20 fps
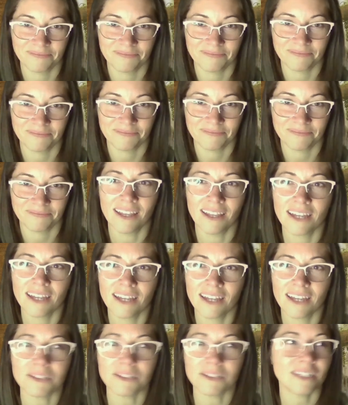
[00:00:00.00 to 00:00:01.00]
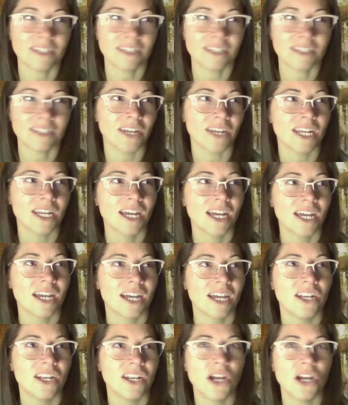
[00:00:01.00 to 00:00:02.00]
Yeah. Come to think of it,
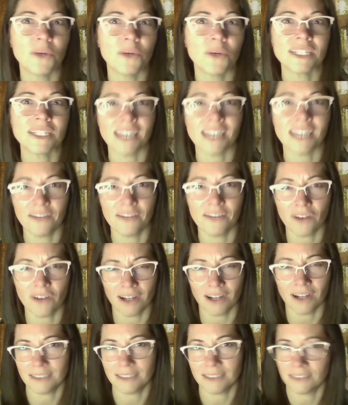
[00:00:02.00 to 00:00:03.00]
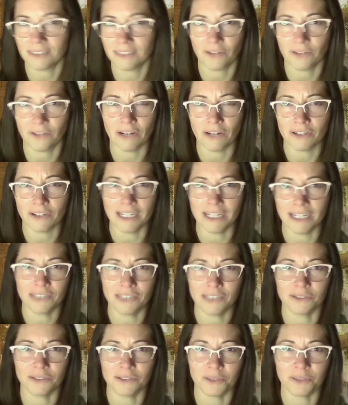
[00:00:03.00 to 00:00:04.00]
no one's ever asked us for our
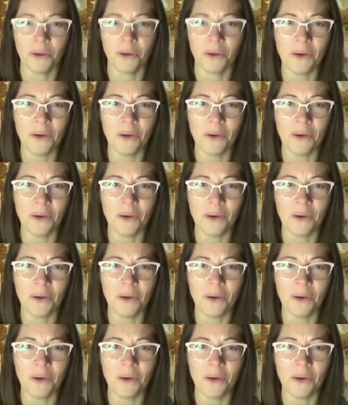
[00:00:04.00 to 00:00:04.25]
credentials.